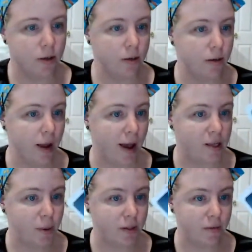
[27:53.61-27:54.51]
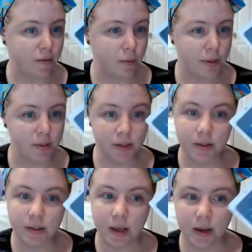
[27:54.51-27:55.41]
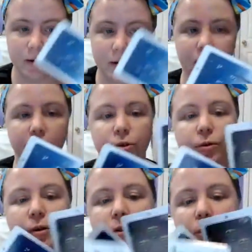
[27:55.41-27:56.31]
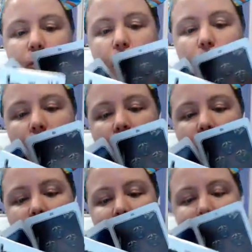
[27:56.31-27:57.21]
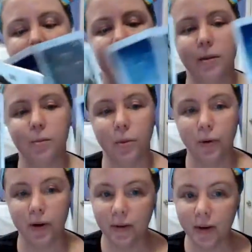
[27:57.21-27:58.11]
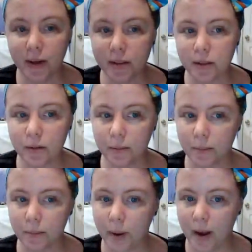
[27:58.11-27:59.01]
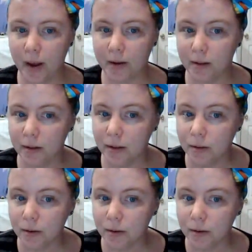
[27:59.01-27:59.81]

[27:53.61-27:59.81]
a certain aspect of your business that intrigued you more than it did previous, but you know,